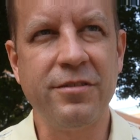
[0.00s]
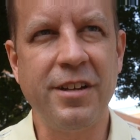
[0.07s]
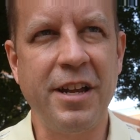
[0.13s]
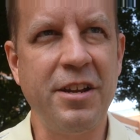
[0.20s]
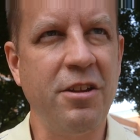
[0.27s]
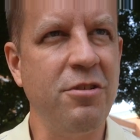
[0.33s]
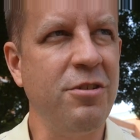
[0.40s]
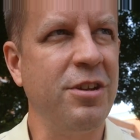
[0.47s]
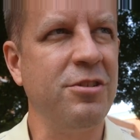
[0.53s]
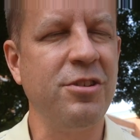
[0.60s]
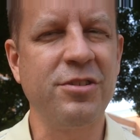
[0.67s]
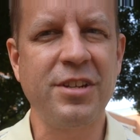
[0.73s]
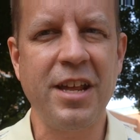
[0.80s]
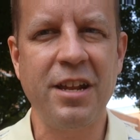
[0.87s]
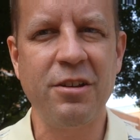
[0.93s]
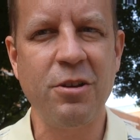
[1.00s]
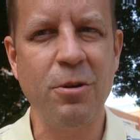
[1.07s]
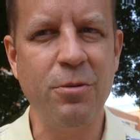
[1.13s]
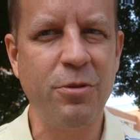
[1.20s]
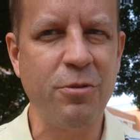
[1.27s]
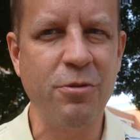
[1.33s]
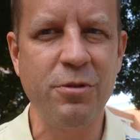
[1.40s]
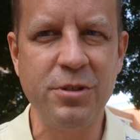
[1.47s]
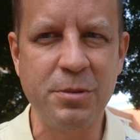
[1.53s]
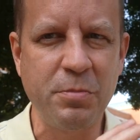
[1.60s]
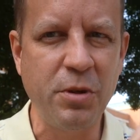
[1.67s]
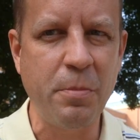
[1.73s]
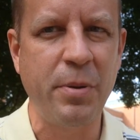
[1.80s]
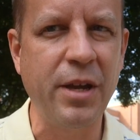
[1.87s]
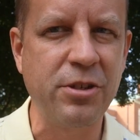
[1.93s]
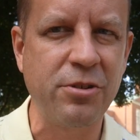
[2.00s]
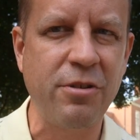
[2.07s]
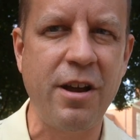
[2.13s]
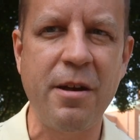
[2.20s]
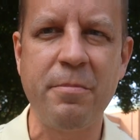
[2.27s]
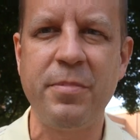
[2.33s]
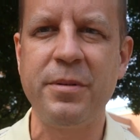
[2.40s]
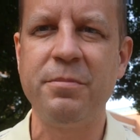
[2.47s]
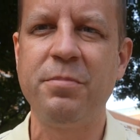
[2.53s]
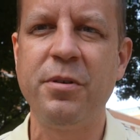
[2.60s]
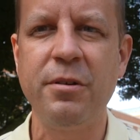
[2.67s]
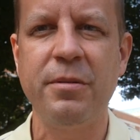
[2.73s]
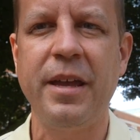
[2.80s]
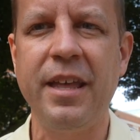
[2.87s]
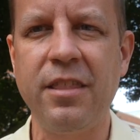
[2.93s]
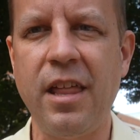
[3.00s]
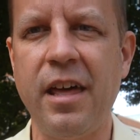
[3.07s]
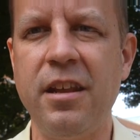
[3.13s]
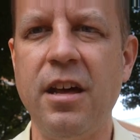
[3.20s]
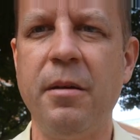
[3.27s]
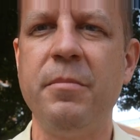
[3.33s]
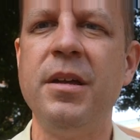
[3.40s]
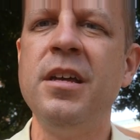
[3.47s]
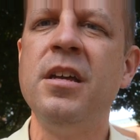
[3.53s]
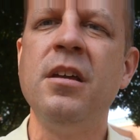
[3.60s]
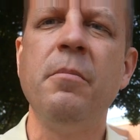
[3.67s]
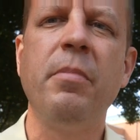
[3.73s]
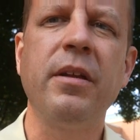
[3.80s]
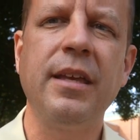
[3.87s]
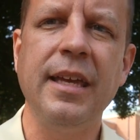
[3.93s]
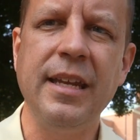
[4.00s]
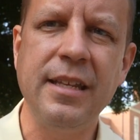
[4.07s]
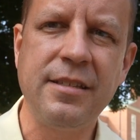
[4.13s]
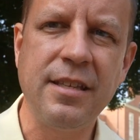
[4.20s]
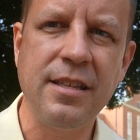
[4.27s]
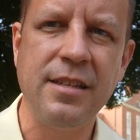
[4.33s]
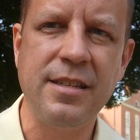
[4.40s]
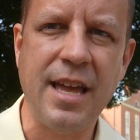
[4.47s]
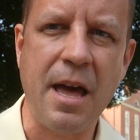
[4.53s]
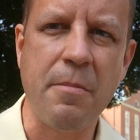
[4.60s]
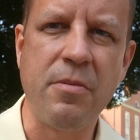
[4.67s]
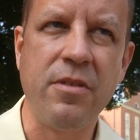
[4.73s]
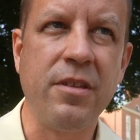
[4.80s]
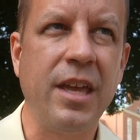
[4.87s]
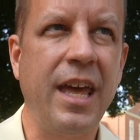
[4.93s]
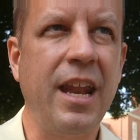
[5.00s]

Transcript: I know you can just kind of go through and just put a picture up and put a headline up, but get into the depth.